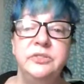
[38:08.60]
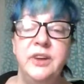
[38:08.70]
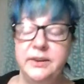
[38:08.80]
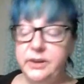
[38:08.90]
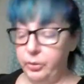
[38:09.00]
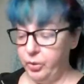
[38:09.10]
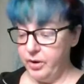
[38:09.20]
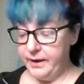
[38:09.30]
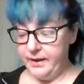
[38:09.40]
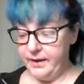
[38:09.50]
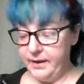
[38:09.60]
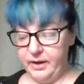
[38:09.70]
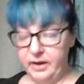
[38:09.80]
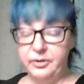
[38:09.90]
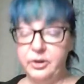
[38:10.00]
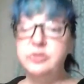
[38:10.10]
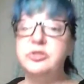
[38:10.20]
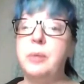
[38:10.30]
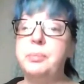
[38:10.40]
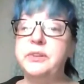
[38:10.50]
Danielle Ulrich has a lot of her
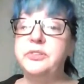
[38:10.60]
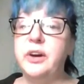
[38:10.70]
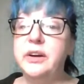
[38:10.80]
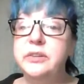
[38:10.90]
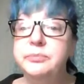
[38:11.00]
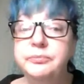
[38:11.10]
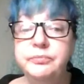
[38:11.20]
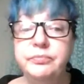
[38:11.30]
shopping done.